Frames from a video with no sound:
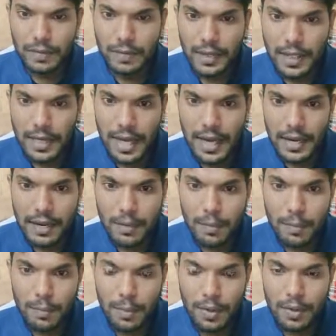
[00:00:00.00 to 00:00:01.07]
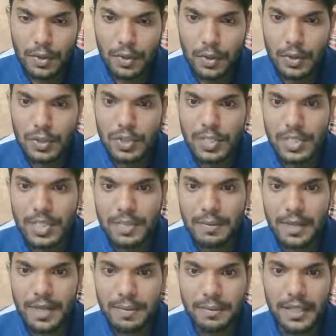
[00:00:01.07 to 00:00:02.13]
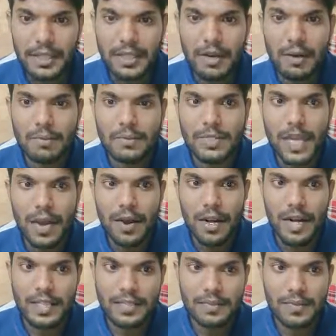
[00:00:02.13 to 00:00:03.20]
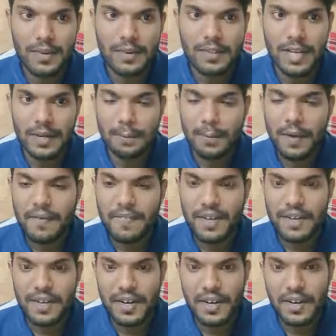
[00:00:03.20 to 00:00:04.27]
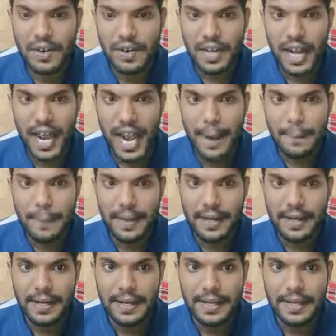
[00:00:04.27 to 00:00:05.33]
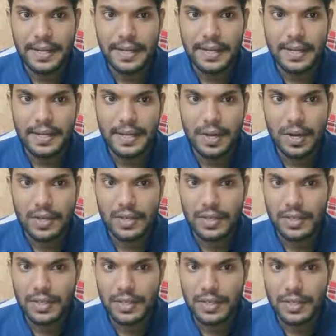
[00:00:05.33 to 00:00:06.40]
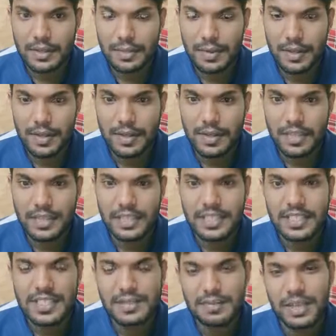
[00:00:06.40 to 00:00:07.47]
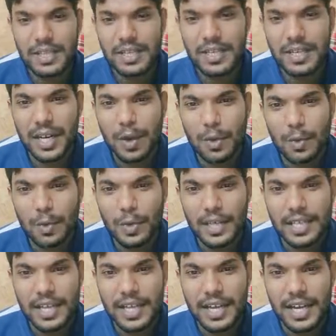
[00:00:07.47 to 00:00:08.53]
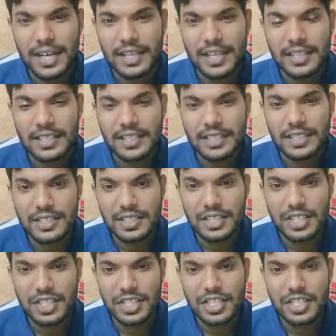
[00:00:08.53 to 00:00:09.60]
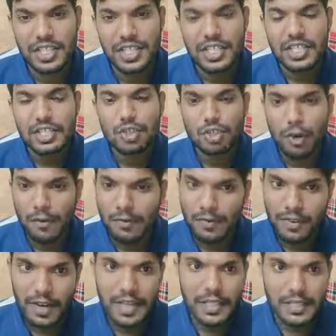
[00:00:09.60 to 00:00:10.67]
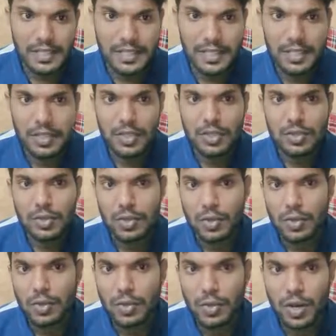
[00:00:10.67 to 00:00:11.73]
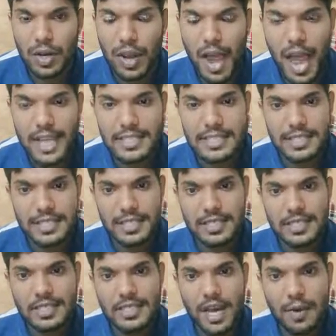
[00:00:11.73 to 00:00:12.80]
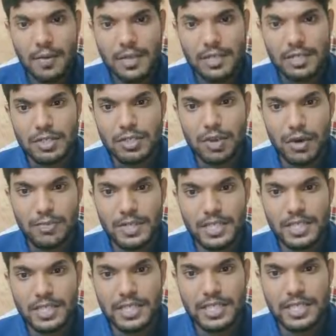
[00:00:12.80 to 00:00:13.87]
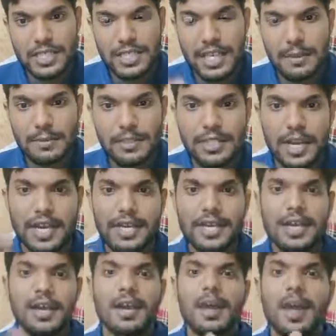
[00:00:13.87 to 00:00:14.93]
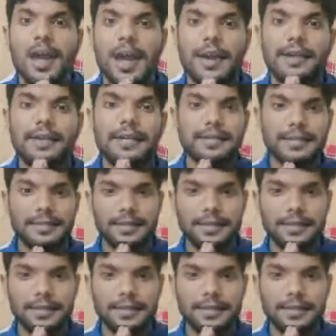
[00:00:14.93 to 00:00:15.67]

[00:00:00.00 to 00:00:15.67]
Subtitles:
we can use inbuilt method of Java class for that buffer dot append dot in this method. Now we take another string softwares. So as our new object string is fshine, and